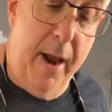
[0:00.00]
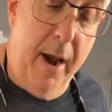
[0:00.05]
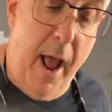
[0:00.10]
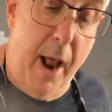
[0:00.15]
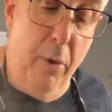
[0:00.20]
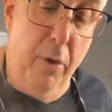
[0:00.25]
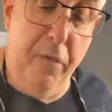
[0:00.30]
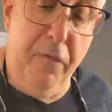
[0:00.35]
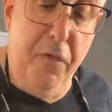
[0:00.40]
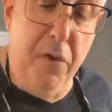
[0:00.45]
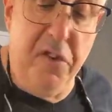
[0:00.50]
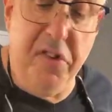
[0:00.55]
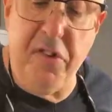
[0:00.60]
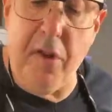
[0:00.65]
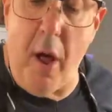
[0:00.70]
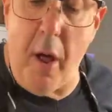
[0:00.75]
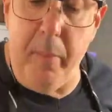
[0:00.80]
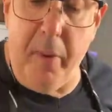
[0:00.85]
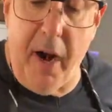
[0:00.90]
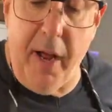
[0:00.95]
I don't know if you
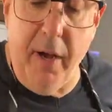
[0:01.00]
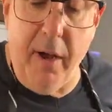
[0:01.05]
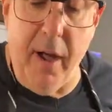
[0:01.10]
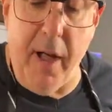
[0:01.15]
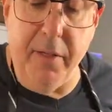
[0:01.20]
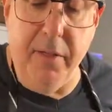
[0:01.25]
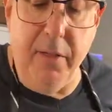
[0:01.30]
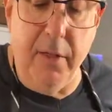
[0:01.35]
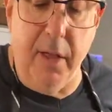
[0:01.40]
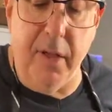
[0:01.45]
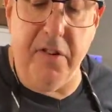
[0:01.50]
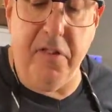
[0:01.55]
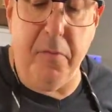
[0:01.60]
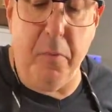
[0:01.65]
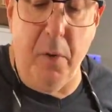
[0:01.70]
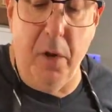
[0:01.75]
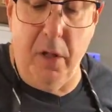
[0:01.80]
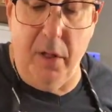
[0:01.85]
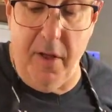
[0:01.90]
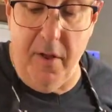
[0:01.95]
saw, but I cut these
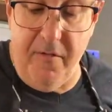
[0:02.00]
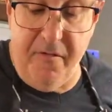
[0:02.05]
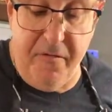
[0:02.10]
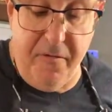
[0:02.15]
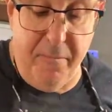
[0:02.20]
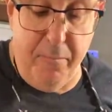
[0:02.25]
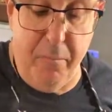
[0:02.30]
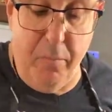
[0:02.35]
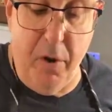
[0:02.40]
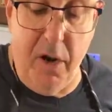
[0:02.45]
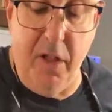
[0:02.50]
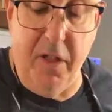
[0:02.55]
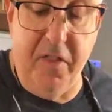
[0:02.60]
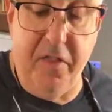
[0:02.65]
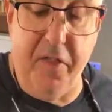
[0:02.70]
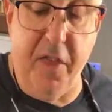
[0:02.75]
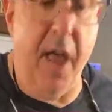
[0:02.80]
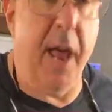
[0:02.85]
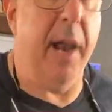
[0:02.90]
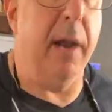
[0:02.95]
really, really
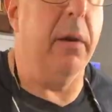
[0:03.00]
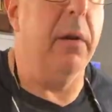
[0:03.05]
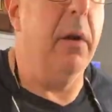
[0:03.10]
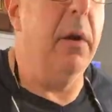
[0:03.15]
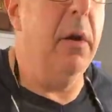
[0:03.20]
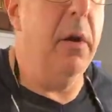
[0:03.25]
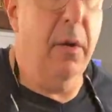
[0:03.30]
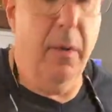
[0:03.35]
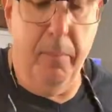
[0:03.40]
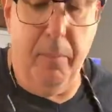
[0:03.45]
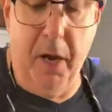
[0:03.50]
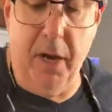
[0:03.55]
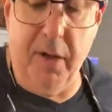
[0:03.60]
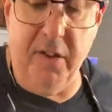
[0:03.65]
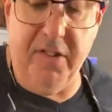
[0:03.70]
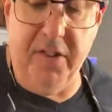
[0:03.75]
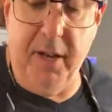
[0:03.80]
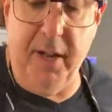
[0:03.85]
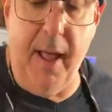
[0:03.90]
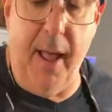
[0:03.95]
thin.
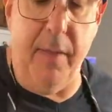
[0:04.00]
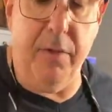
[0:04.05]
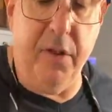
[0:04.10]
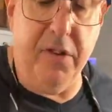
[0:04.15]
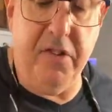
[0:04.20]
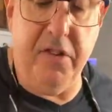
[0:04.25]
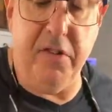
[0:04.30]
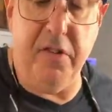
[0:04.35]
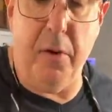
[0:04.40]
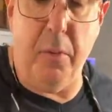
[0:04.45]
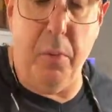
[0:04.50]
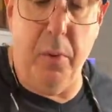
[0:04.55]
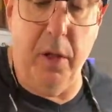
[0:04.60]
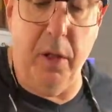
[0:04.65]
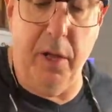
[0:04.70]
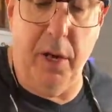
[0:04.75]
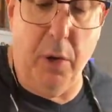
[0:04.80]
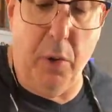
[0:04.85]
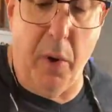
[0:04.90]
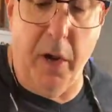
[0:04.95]
Because again, this is a
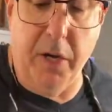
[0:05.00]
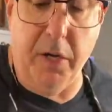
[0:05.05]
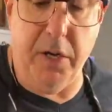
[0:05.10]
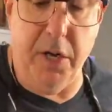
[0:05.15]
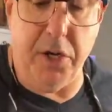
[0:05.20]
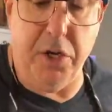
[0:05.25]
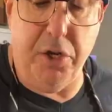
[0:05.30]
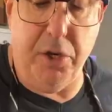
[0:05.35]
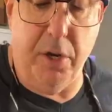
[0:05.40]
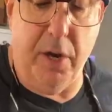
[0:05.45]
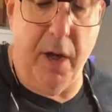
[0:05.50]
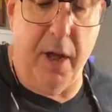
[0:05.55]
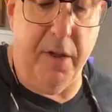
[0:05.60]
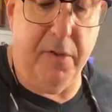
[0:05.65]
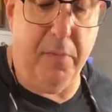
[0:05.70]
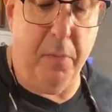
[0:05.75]
really quick dish, you guys.